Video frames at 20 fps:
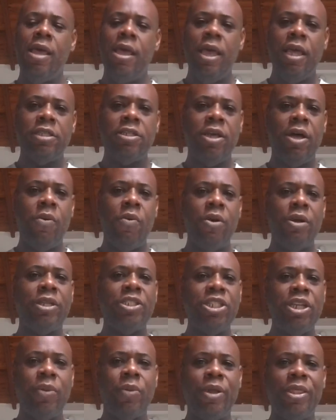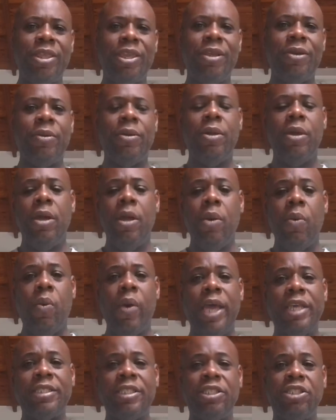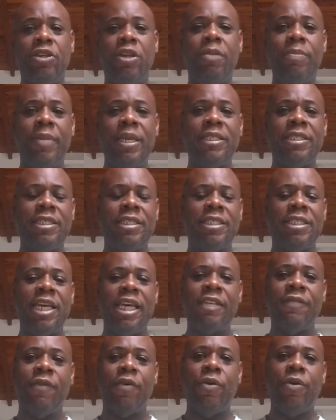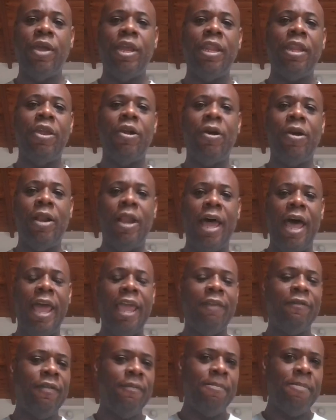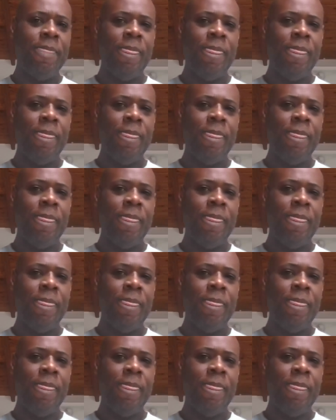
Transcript: And so I wanted to share with you ways that you can be successful in your life.